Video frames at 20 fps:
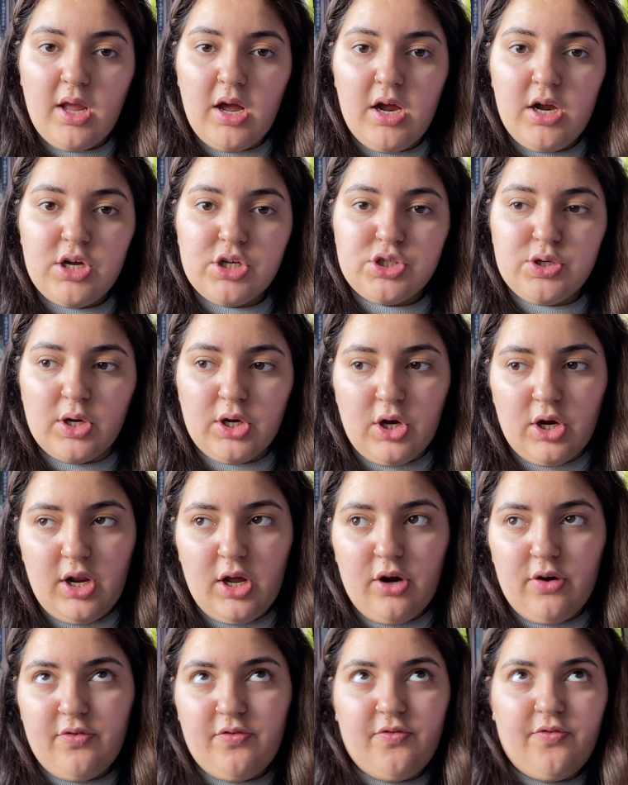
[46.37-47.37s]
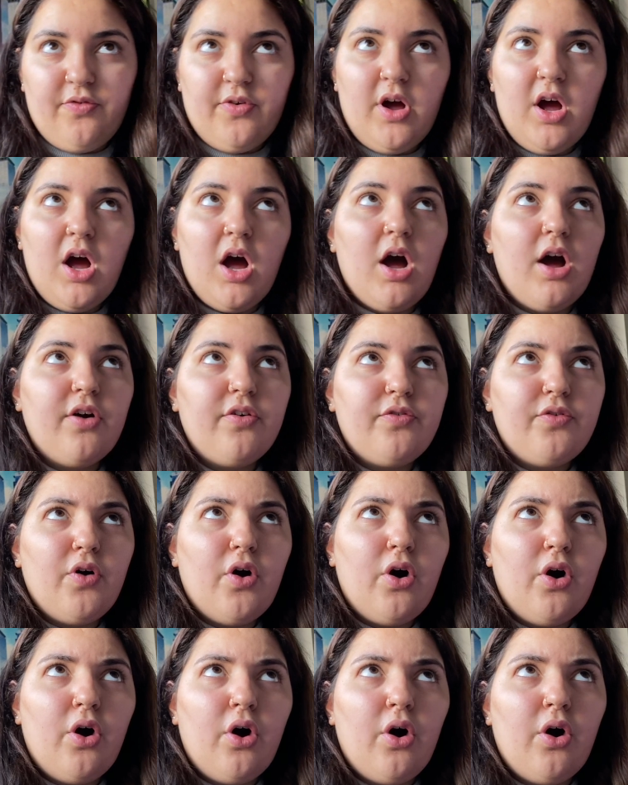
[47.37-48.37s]
So I got it off her
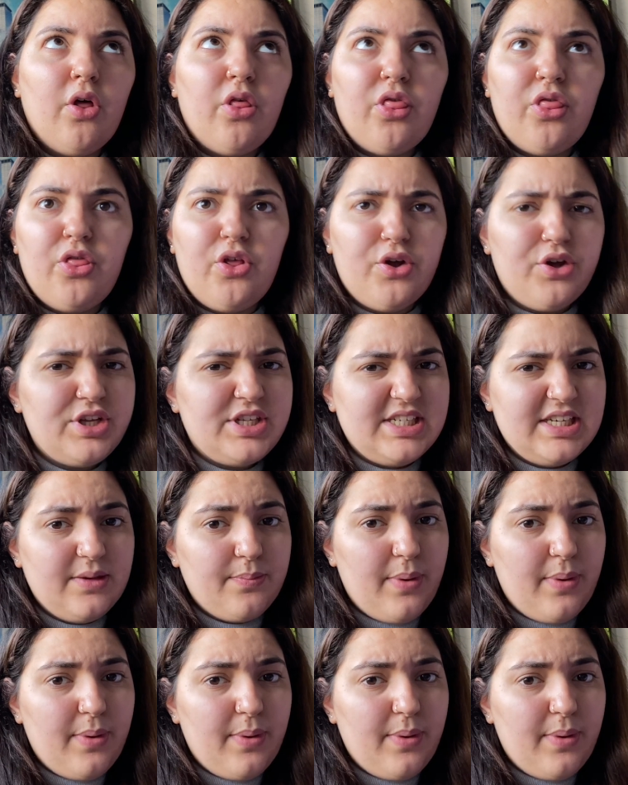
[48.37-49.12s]
for £30,